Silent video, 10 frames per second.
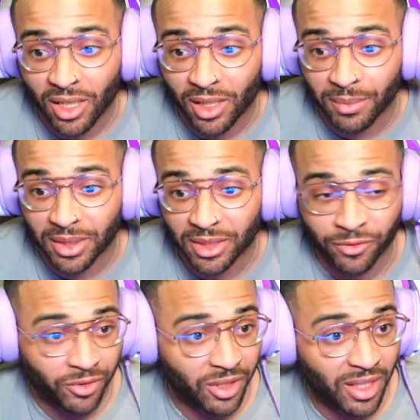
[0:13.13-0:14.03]
It's
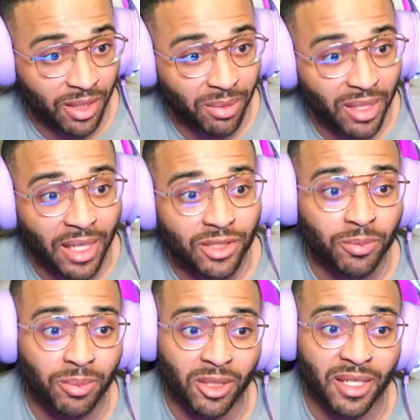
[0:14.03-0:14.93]
free, but I do
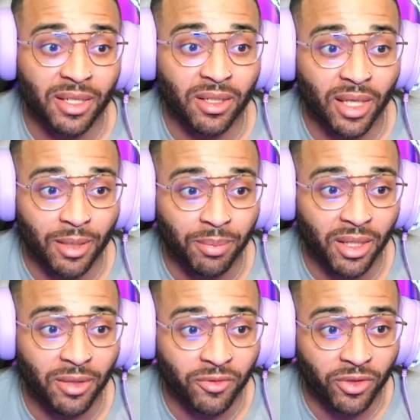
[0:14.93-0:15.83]
play
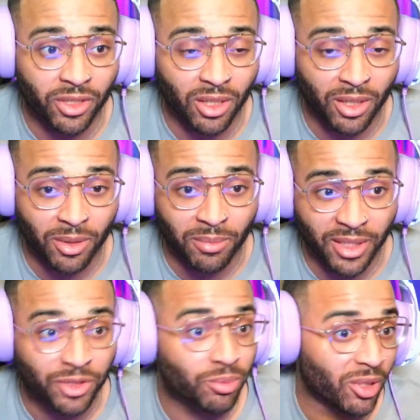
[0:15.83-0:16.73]
for the I
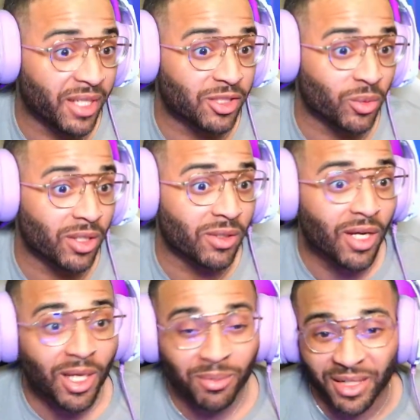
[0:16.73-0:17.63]
do pray as well,
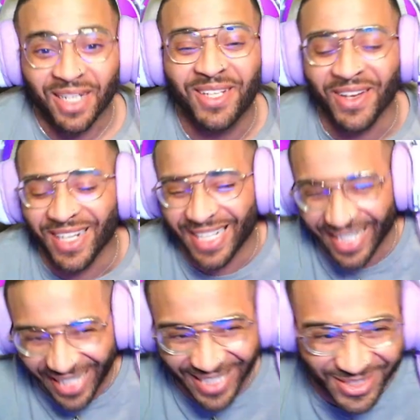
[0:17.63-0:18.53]
but
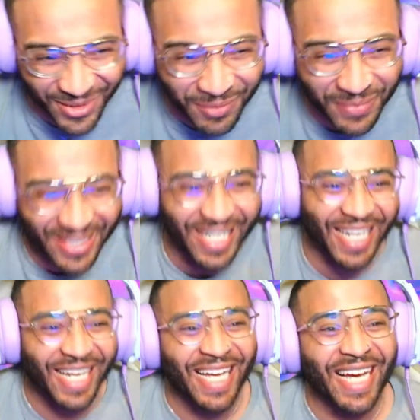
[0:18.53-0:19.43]
I do play.
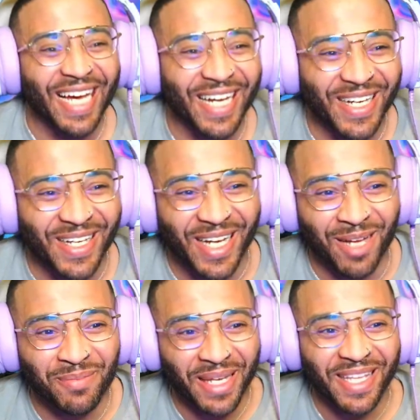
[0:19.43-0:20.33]
I
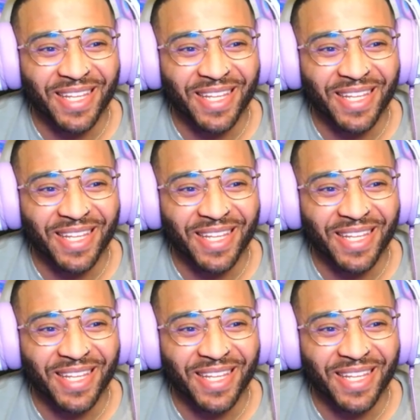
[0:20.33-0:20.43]
pay